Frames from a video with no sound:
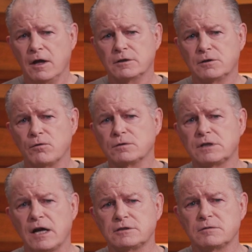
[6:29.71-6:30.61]
So those
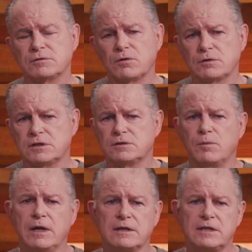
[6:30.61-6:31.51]
custom sources,
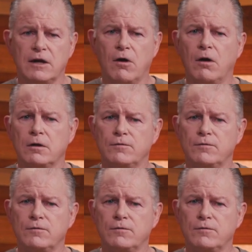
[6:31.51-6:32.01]
we could take all